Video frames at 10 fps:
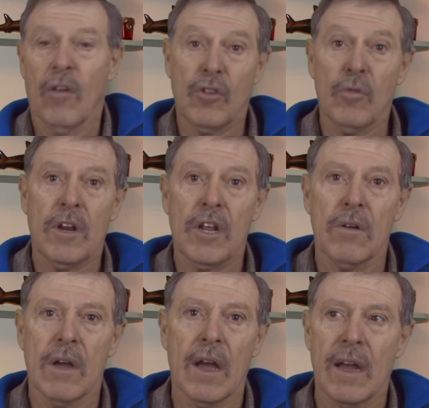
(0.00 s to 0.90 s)
Do in
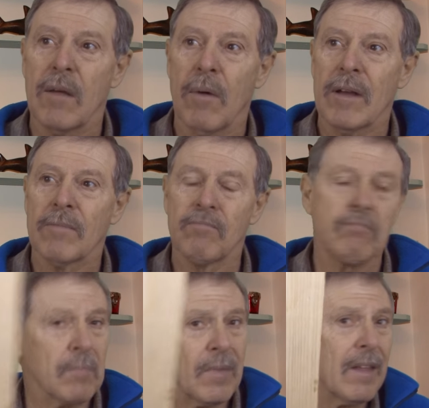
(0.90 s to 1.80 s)
the UK anyway.
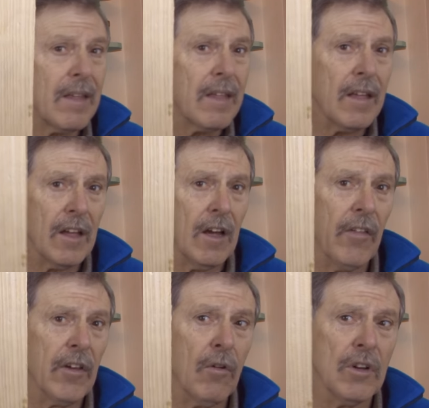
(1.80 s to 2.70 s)

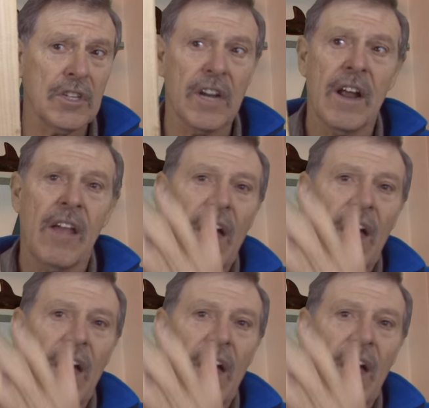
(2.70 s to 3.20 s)
And the guy said,